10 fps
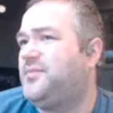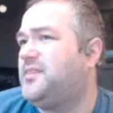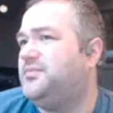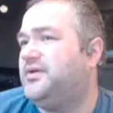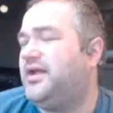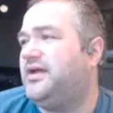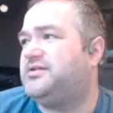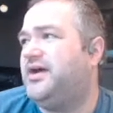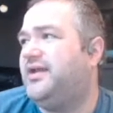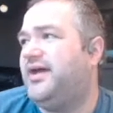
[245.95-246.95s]
but I
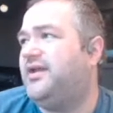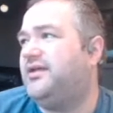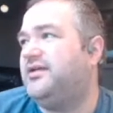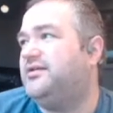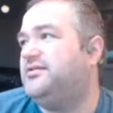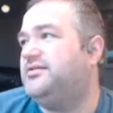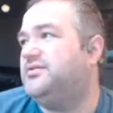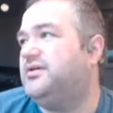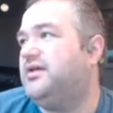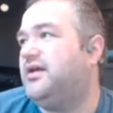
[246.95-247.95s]
tried adding it
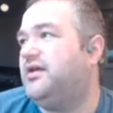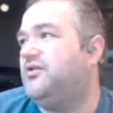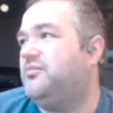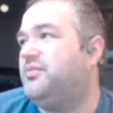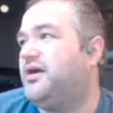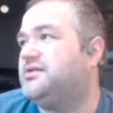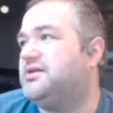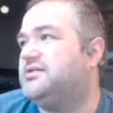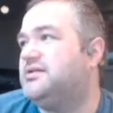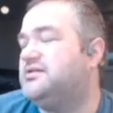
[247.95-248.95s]
to a .NET Core
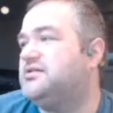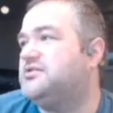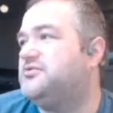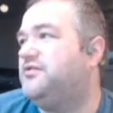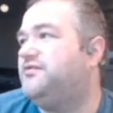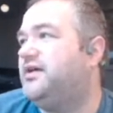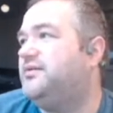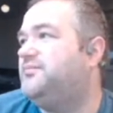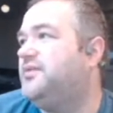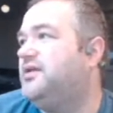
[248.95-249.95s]
project and it just threw a fit.
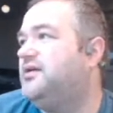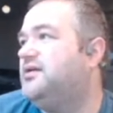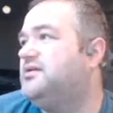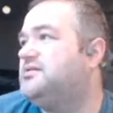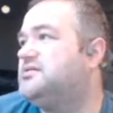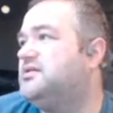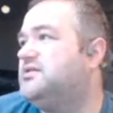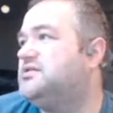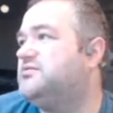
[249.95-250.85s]
So this is what